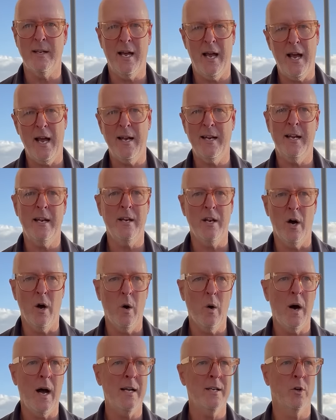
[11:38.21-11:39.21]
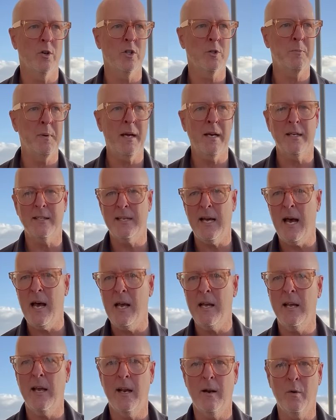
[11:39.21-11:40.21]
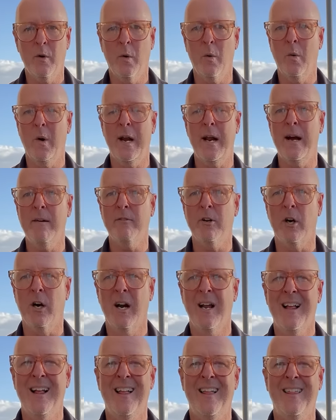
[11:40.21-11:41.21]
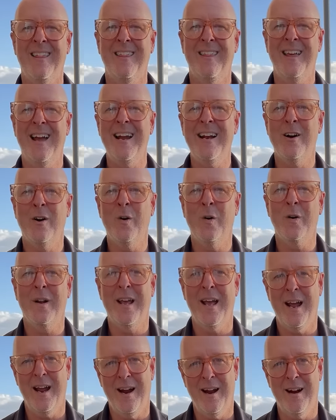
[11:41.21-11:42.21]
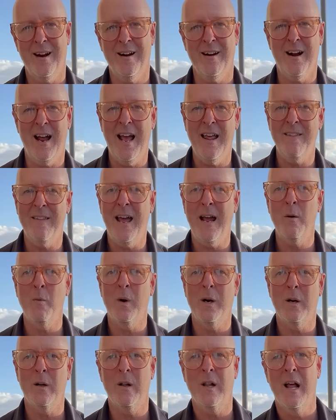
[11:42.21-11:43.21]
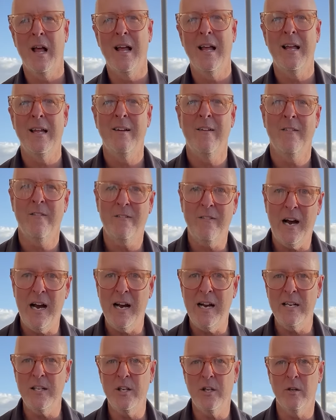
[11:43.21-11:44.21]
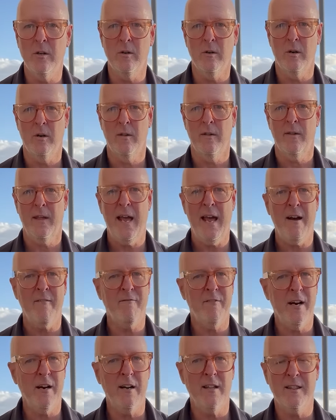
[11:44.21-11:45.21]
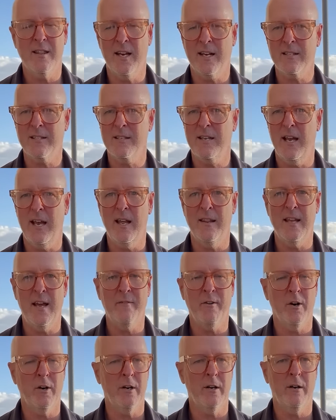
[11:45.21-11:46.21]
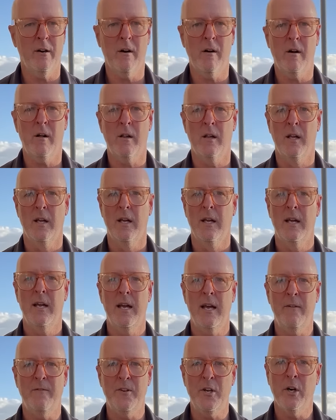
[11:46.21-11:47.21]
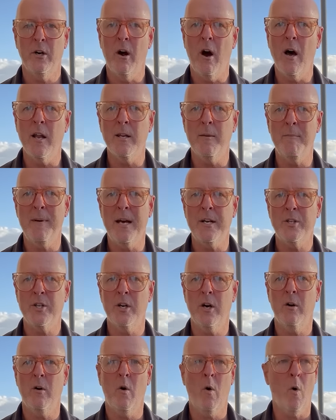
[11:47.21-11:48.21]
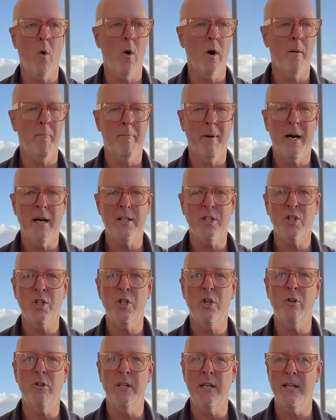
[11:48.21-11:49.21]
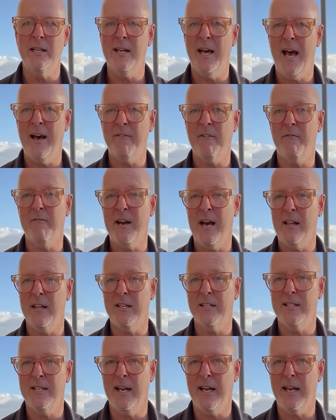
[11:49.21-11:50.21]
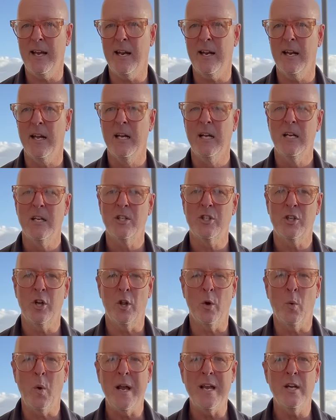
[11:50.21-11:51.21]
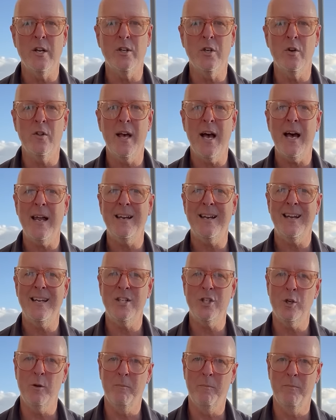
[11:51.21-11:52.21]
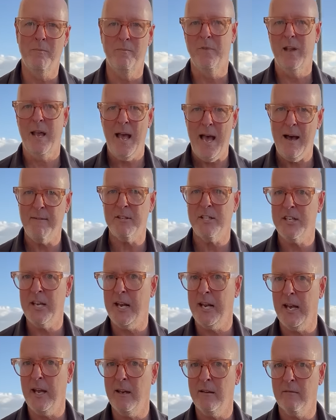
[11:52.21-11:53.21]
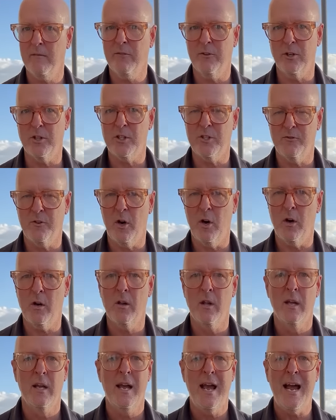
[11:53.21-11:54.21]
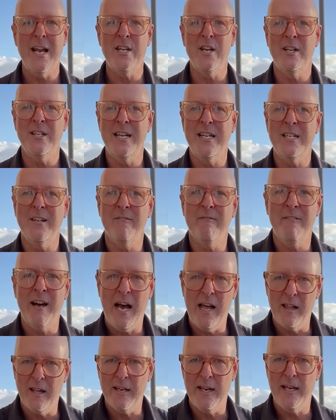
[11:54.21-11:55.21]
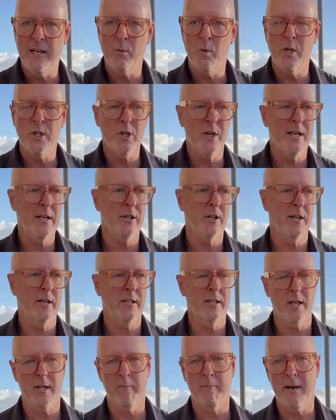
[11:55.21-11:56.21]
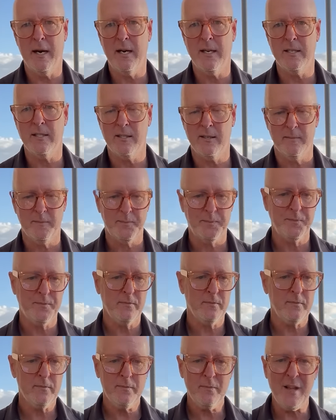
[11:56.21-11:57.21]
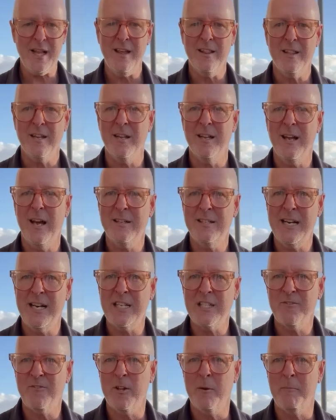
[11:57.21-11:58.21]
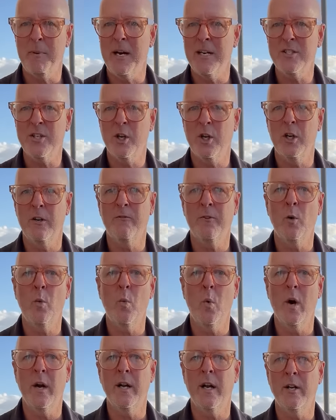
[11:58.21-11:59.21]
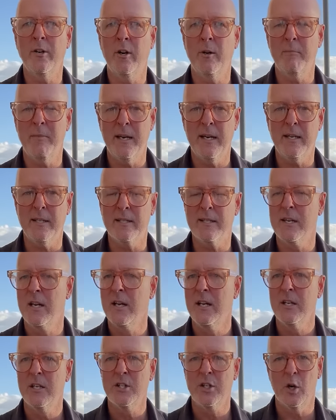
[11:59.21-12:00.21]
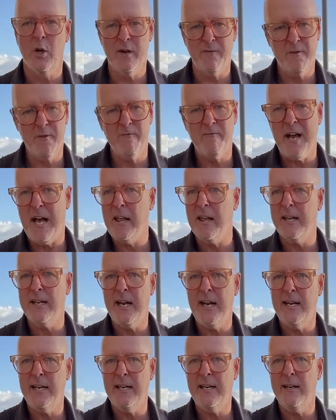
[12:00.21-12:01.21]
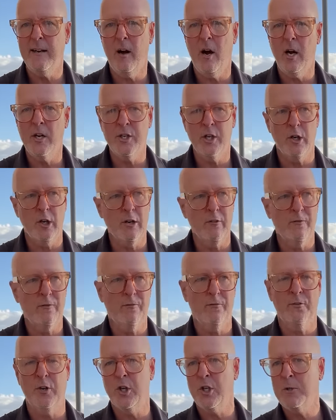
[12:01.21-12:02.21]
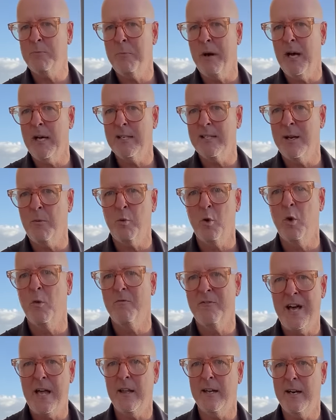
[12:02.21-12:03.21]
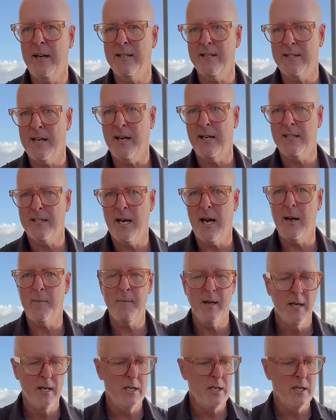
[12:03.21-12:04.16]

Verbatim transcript: Hey, I didn't know, I don't speak Italian, whatever. They don't care and they will fine you. They have very thick skin, they've heard it all. If you're on the metro or a bus, you need to have a valid ticket. So the way you do that is you have a ticket, first of all, and you need to validate it when you enter into the bus. Tickets for the bus are good for 100 minutes. So if you validated it on your first bus, it won't validate a second time.